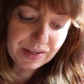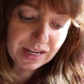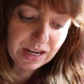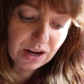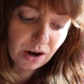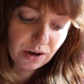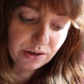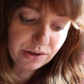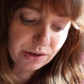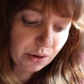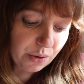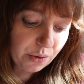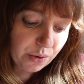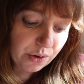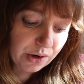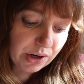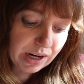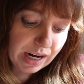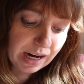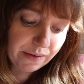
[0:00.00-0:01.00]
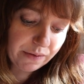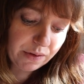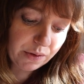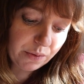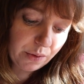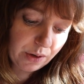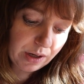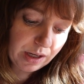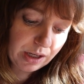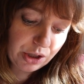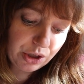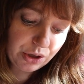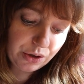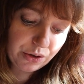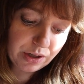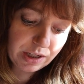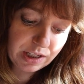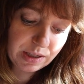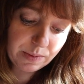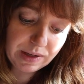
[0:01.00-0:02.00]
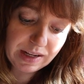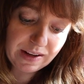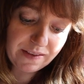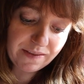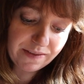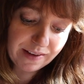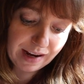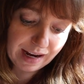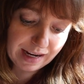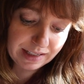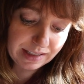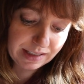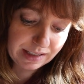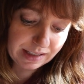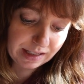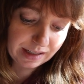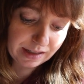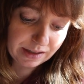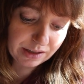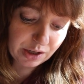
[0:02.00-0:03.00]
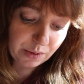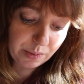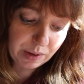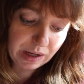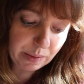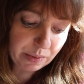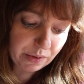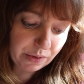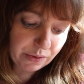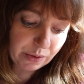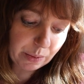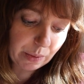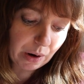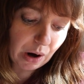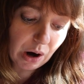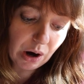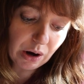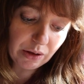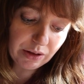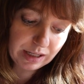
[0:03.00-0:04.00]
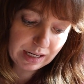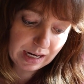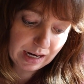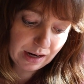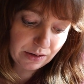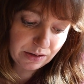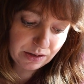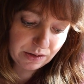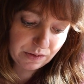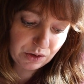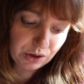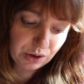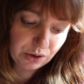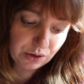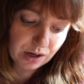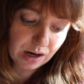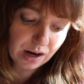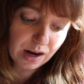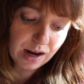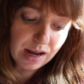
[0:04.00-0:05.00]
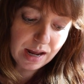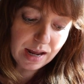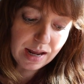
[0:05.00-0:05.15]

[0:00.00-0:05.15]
He also ordered everyone in Judah to begin fasting, so people from all the towns of Judah